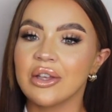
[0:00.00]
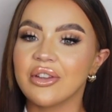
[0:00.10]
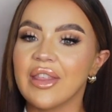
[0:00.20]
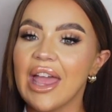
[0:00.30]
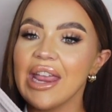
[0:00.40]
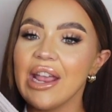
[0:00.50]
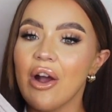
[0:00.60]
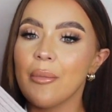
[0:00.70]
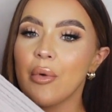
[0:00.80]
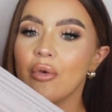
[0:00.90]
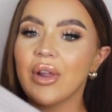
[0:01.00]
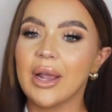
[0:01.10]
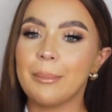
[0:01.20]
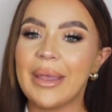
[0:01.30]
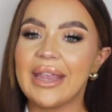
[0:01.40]
So they are more of like
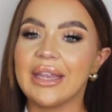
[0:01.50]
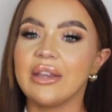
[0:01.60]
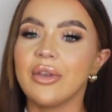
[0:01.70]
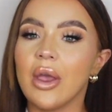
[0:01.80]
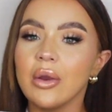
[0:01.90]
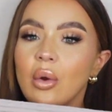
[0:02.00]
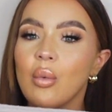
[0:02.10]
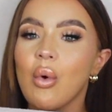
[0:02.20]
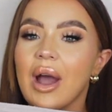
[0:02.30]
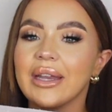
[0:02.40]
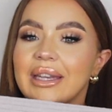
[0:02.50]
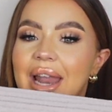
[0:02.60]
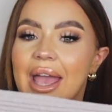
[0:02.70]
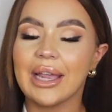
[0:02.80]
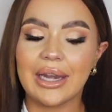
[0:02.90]
a pinky tone wide
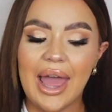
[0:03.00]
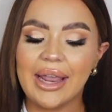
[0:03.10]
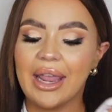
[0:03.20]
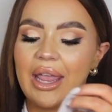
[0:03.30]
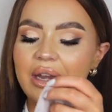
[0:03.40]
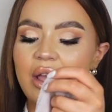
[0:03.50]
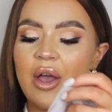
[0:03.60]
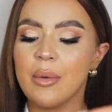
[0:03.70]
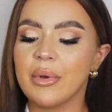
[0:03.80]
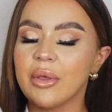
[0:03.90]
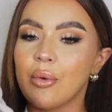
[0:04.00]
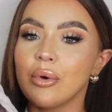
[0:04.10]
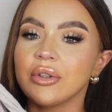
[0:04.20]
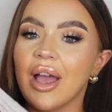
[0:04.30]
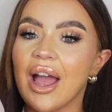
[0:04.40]
leg legging, but they
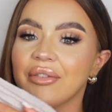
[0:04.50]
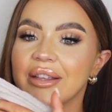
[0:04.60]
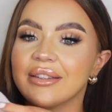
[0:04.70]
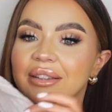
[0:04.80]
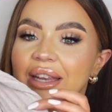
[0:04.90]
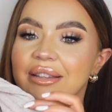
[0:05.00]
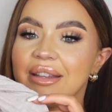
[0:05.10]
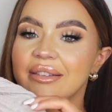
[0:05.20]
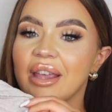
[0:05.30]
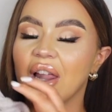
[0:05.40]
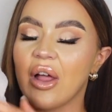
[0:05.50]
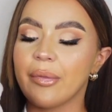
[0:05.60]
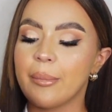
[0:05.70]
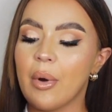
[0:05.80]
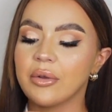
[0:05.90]
also have a slit detail at
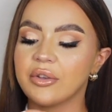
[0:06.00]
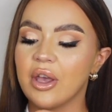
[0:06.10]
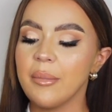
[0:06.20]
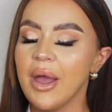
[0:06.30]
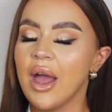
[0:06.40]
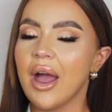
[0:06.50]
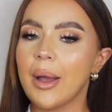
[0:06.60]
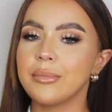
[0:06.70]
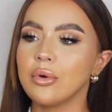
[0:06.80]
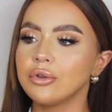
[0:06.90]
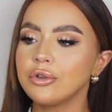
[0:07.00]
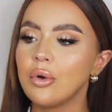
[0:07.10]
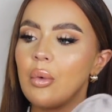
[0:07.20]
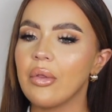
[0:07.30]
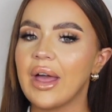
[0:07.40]
the bottom. I'm not
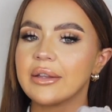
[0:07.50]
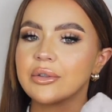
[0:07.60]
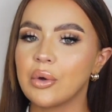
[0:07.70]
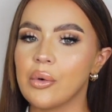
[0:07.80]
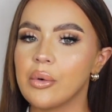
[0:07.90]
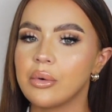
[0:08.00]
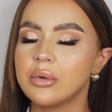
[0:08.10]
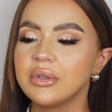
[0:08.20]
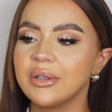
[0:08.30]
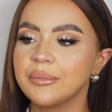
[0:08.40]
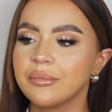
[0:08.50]
sure what that's called.